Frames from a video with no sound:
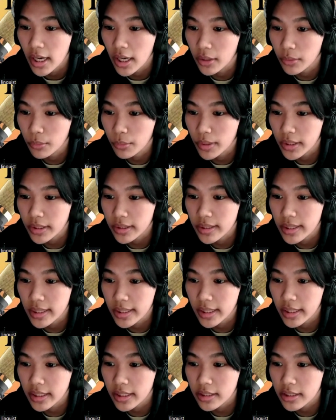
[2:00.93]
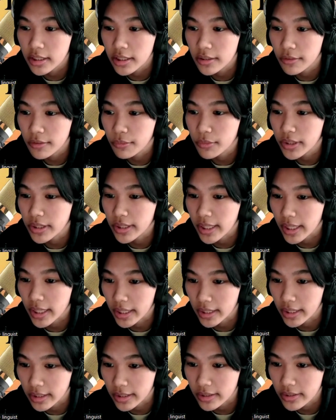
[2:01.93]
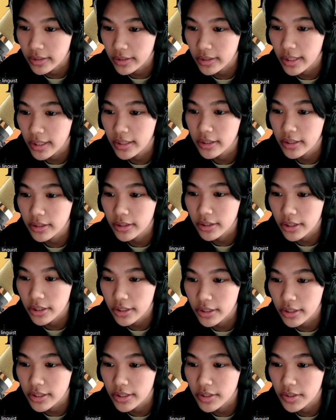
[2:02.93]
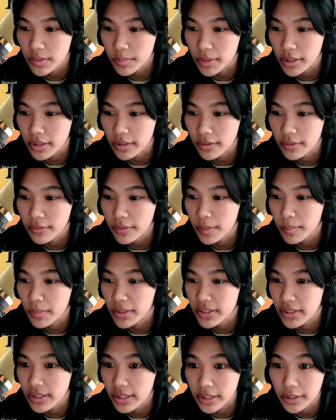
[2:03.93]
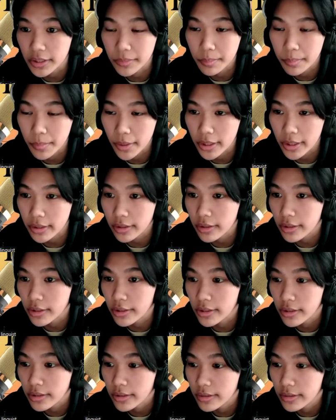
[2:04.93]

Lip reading: and what they can achieve with guidance and encouragement from a skilled partner.